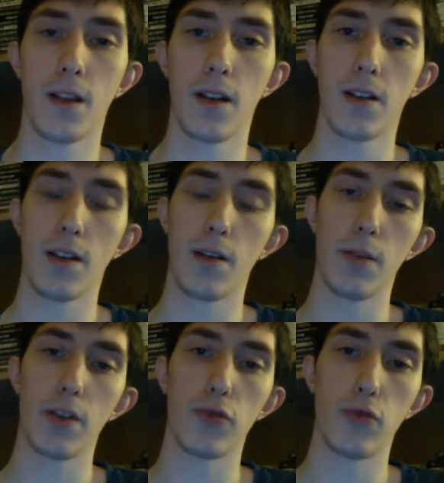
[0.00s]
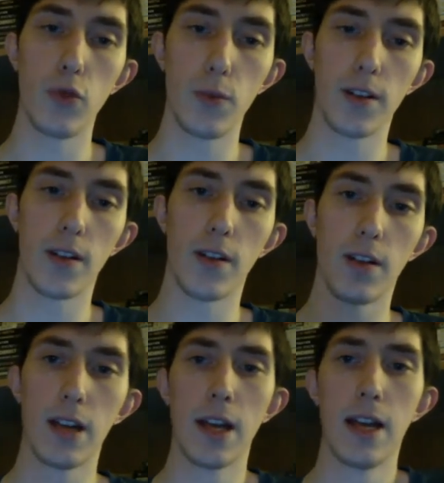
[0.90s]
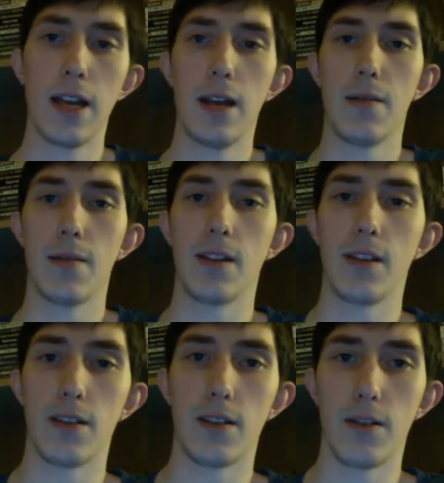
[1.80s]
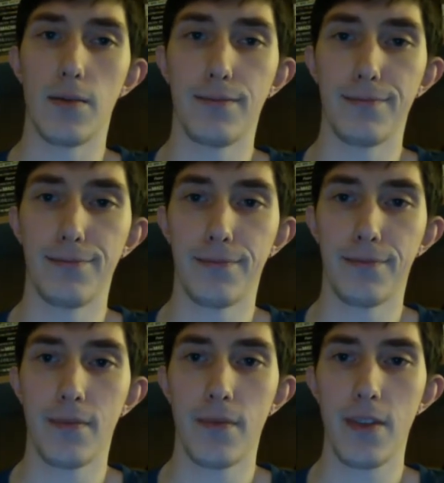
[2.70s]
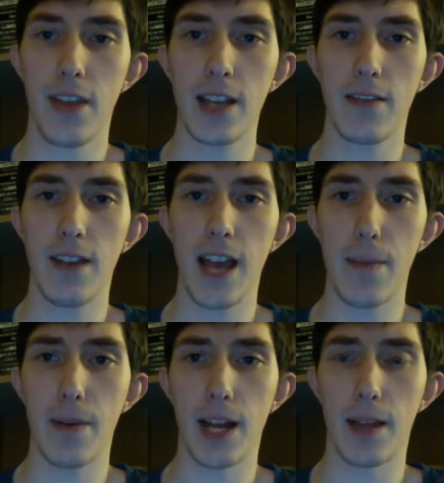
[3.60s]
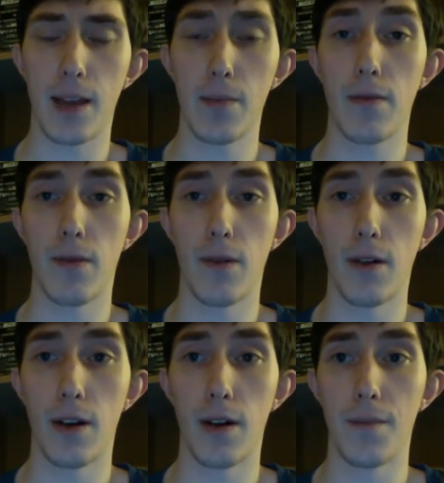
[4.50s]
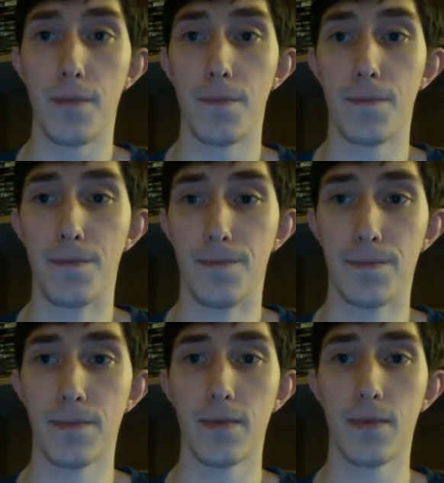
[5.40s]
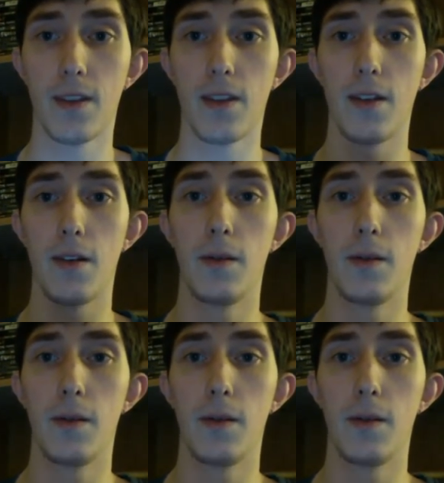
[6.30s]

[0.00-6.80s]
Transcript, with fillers: and put troops in, because, you know, things have happened like that before, and, you know,